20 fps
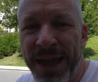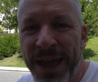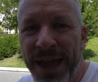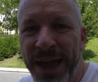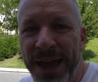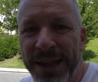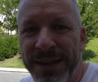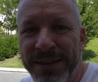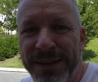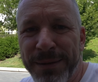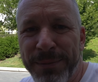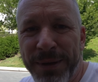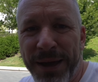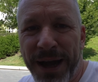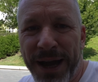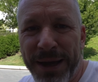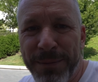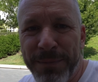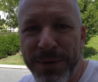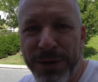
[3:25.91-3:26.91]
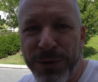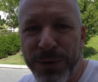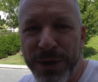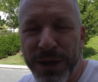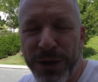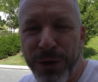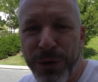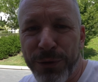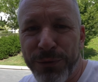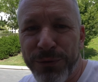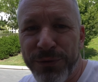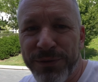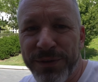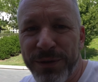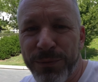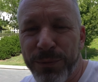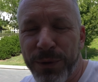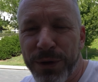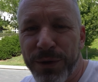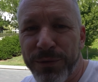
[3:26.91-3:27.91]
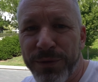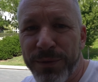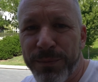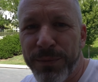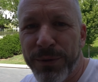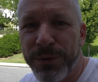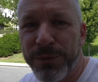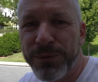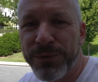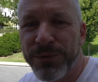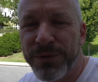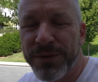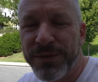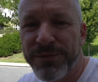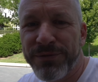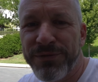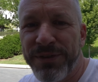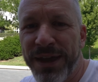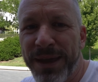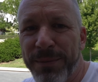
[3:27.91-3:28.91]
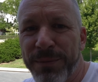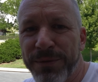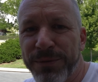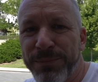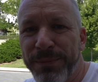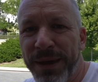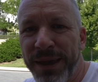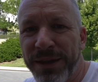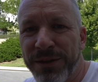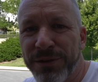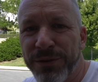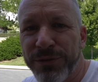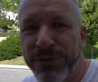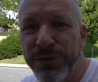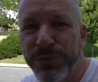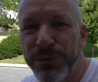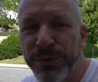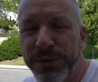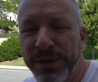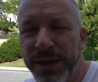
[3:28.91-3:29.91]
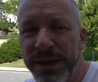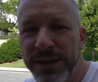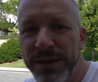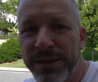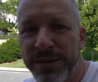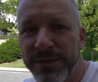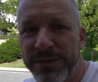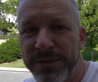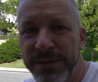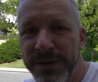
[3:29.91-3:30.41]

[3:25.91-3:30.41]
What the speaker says: and here behind me you can also see one of the most famous painters who is